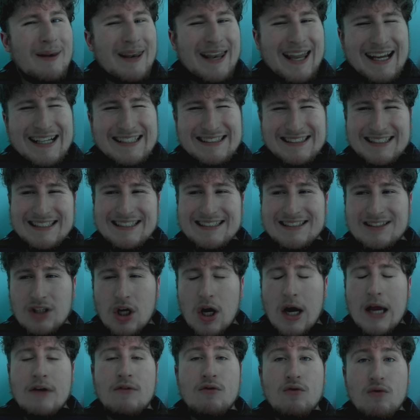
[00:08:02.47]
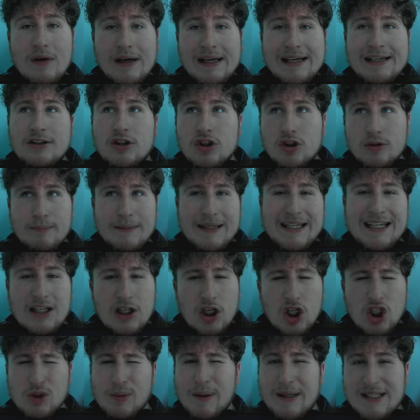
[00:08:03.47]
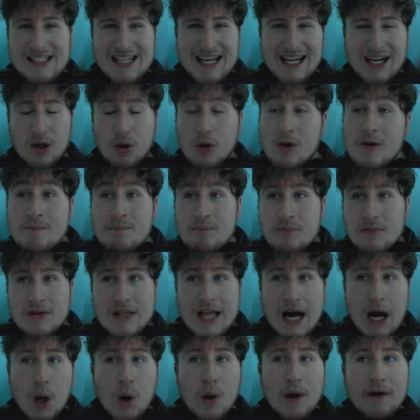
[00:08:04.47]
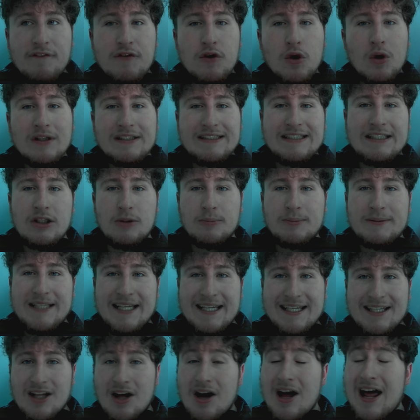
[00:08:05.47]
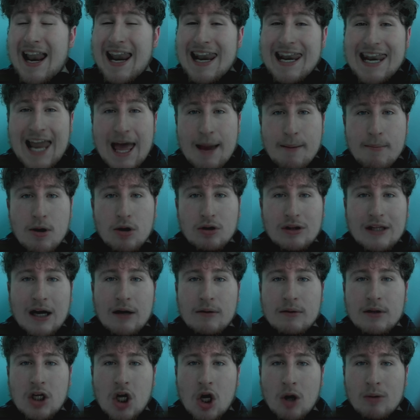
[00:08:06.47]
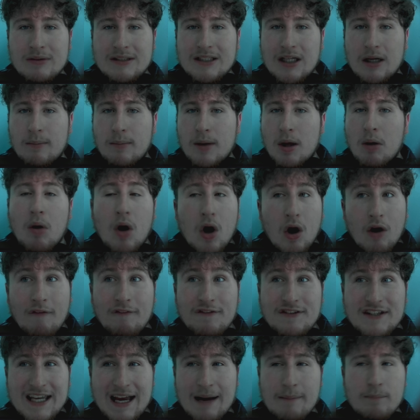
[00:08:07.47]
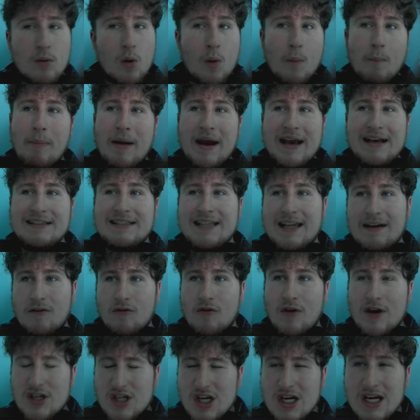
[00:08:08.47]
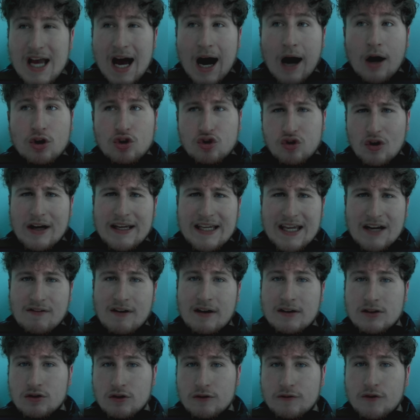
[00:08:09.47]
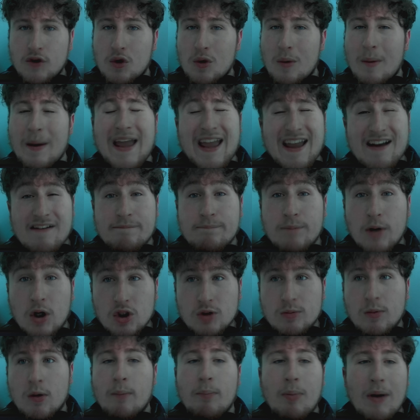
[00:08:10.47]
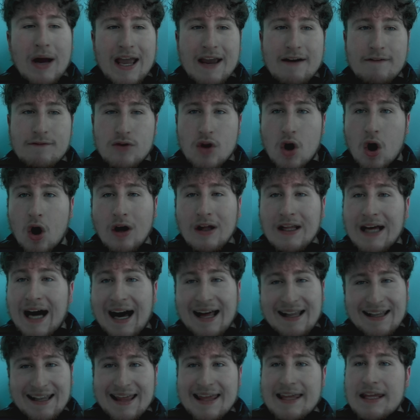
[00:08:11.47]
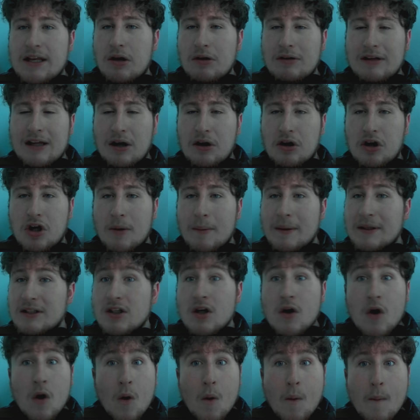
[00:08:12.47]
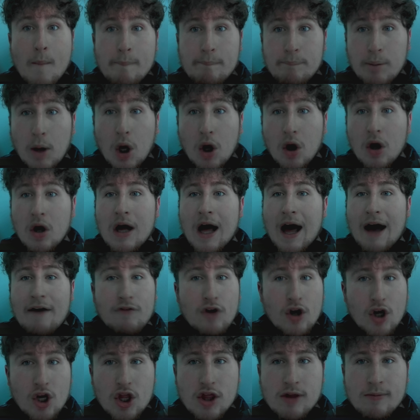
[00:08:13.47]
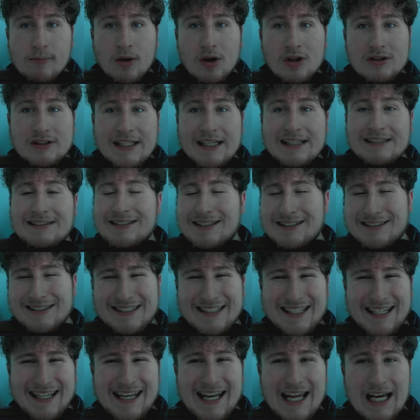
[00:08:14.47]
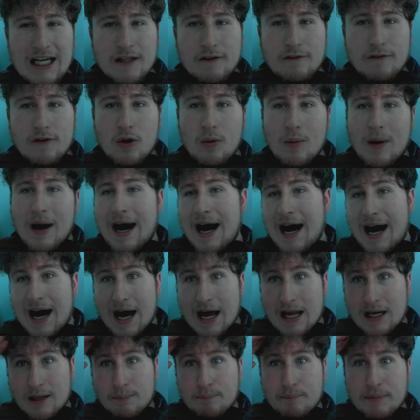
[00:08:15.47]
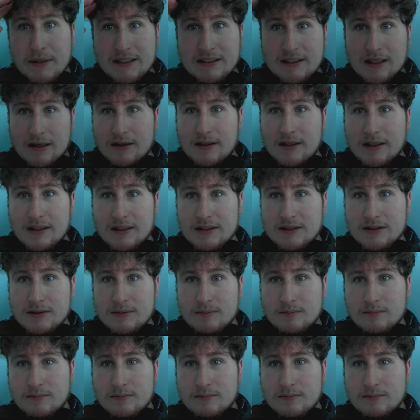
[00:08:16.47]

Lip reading: Like I said at the start, it really does mean a lot to my channel. Now, if you want to see them in particular, let me know down in the comments down below. Obviously, I'm not beta level, which I'll try and get around to review if possible, but if not, I'll let you know down in the comments. But I've got some more to say, so I'll see you next few, and peace out, guys.